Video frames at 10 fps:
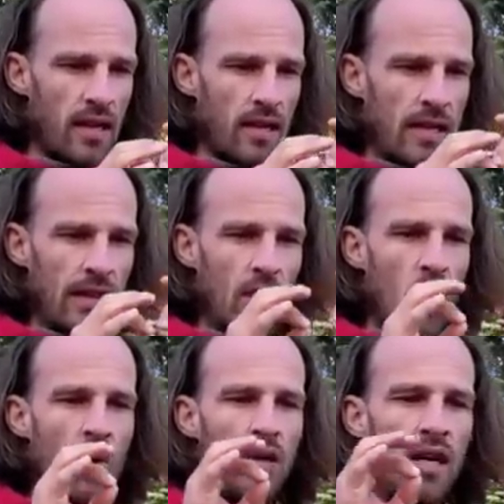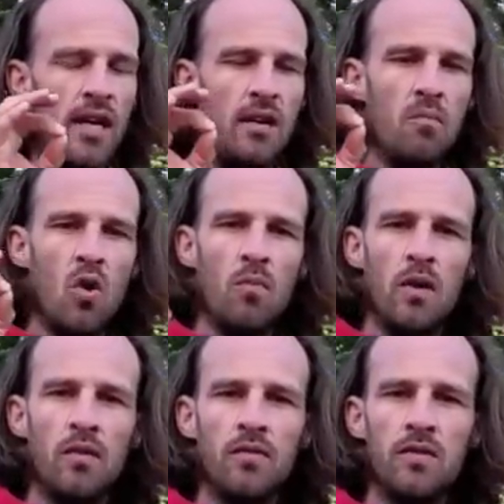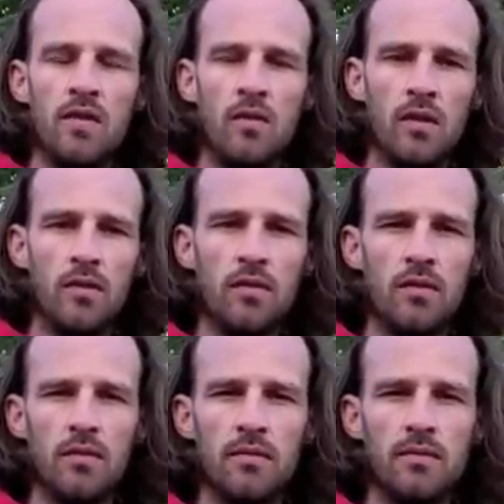an elongated moment of stillness,